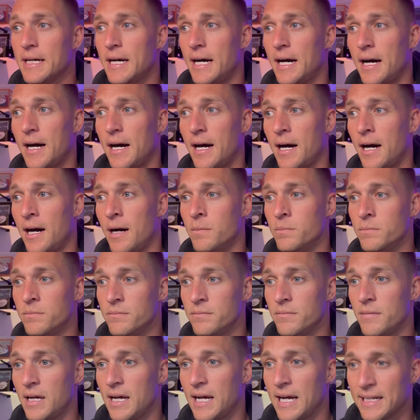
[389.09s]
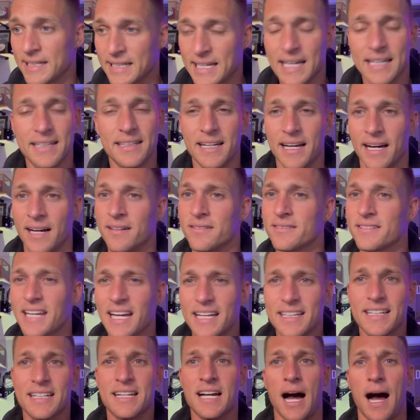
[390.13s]
Get
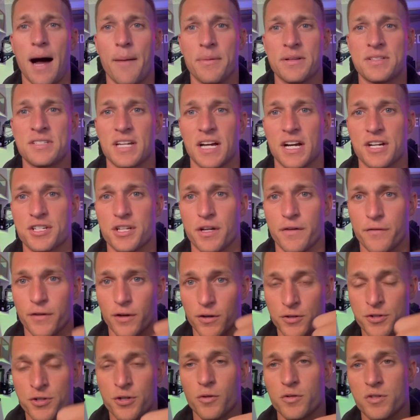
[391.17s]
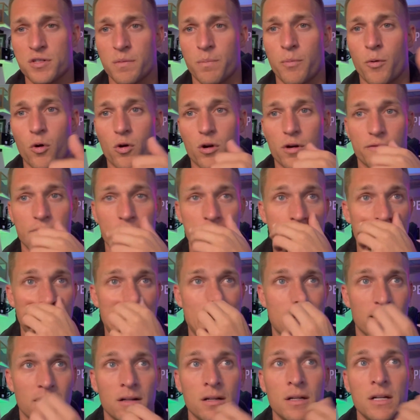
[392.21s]
in the comment section if you're a true supporter of the
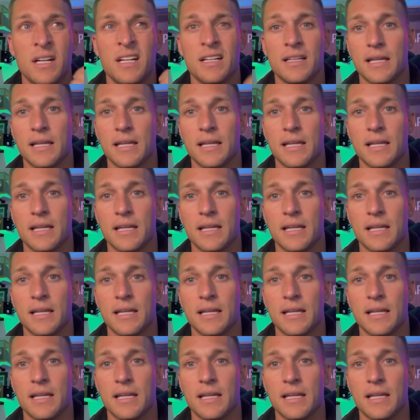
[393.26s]
channel.